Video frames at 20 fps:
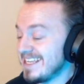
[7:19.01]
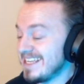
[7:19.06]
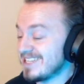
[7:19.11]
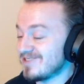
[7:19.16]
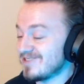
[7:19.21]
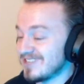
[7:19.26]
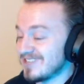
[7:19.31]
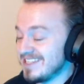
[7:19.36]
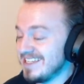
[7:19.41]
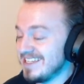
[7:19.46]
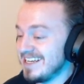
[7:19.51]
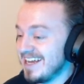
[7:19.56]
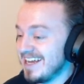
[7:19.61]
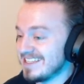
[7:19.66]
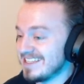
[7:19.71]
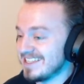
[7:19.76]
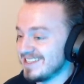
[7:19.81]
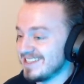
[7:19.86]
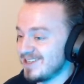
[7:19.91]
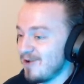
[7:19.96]
That's really
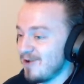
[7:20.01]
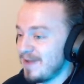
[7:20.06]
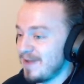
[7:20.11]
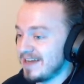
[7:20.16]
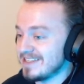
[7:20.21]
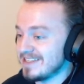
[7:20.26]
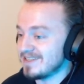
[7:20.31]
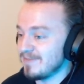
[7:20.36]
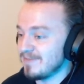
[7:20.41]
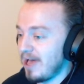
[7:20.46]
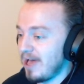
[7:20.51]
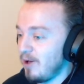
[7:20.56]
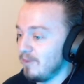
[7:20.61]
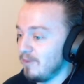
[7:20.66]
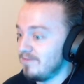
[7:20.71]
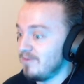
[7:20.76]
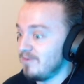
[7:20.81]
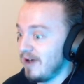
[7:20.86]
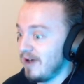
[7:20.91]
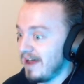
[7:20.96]
nice. Let's go buy
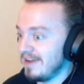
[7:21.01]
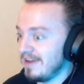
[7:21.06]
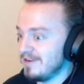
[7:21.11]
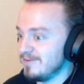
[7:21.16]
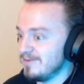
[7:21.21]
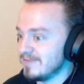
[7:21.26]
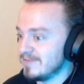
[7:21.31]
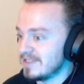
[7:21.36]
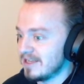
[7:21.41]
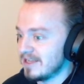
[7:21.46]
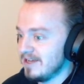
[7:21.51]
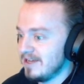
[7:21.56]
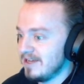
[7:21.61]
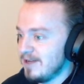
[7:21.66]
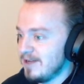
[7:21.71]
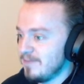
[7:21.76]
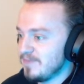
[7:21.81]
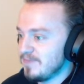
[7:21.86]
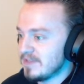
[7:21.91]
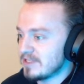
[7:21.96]
helpful items.
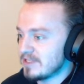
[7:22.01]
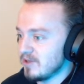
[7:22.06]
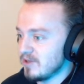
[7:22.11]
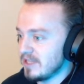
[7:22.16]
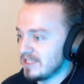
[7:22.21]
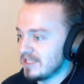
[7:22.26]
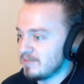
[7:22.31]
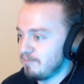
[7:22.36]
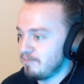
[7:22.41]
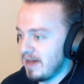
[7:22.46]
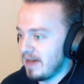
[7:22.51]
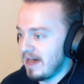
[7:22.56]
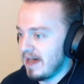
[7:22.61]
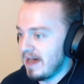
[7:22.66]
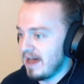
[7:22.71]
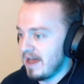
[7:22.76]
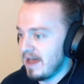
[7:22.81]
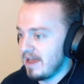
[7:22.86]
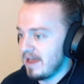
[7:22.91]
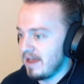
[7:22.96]
So let's
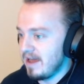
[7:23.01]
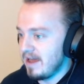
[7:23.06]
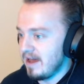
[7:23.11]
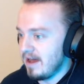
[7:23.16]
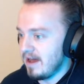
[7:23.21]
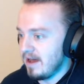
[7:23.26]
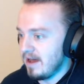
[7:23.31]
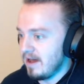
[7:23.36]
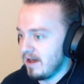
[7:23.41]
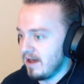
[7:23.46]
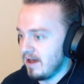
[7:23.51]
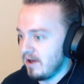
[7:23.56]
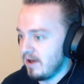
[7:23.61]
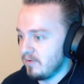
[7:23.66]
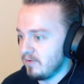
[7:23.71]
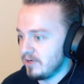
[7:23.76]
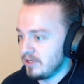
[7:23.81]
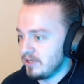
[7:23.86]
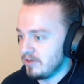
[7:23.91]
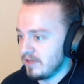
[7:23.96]
buy,
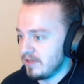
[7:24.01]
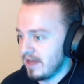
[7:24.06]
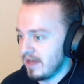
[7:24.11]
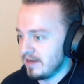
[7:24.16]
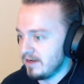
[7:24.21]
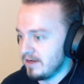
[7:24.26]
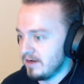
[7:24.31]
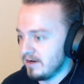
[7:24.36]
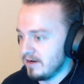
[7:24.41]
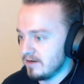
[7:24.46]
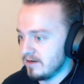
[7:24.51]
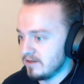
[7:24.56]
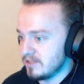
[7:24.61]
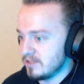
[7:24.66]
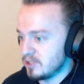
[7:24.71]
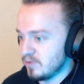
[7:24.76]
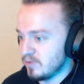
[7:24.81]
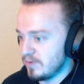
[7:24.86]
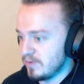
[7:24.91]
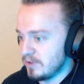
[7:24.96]
what do you got here?
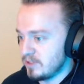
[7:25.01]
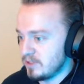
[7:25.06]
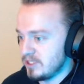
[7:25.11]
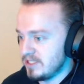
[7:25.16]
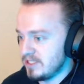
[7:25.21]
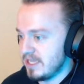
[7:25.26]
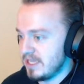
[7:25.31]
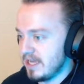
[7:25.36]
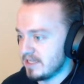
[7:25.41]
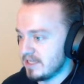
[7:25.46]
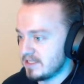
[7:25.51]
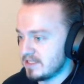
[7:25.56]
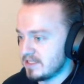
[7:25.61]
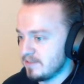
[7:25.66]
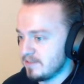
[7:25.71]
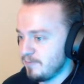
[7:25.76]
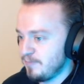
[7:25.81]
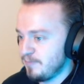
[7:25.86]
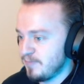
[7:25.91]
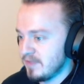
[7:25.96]
Super potions,
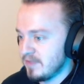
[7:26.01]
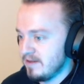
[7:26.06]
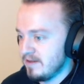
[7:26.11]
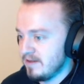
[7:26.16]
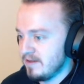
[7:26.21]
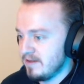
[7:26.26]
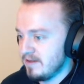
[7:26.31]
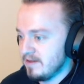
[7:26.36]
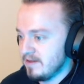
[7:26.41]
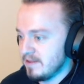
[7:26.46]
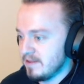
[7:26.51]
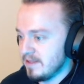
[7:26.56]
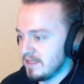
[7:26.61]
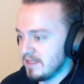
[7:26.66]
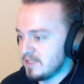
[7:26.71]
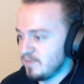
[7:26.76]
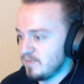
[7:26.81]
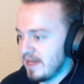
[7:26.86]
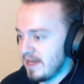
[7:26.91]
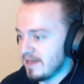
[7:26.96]
yes.
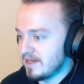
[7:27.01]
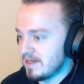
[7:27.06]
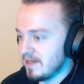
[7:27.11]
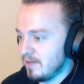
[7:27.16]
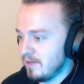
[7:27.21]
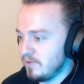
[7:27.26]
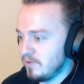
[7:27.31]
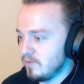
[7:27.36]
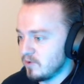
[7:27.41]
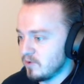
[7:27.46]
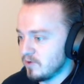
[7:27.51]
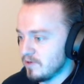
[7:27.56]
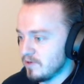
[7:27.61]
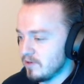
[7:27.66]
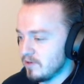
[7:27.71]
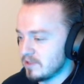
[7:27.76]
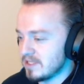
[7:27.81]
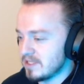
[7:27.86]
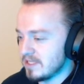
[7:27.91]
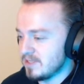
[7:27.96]
Let's buy a couple more of
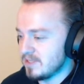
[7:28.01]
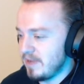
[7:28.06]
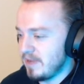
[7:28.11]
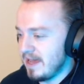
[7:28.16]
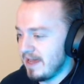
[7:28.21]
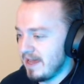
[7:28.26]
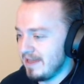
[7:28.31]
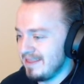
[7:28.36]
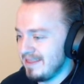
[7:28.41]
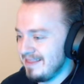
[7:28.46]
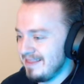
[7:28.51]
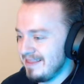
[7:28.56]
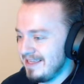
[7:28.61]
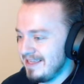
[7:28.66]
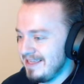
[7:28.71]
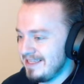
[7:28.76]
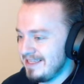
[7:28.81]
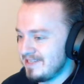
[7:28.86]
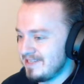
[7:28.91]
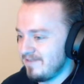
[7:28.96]
those. Let's buy at
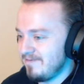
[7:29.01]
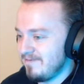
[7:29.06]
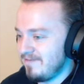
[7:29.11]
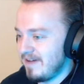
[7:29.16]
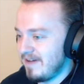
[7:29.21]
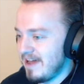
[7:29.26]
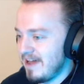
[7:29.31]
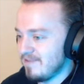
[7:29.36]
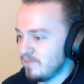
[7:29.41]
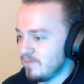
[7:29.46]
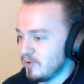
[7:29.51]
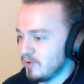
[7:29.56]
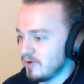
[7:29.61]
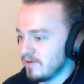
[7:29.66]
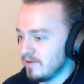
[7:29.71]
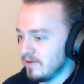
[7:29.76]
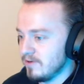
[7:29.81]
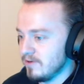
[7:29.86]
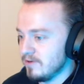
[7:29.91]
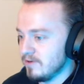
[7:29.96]
least 5
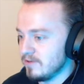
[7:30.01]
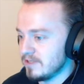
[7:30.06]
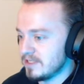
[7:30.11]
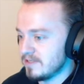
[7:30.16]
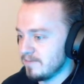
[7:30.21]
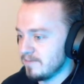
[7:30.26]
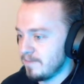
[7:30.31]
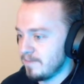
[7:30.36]
more of those.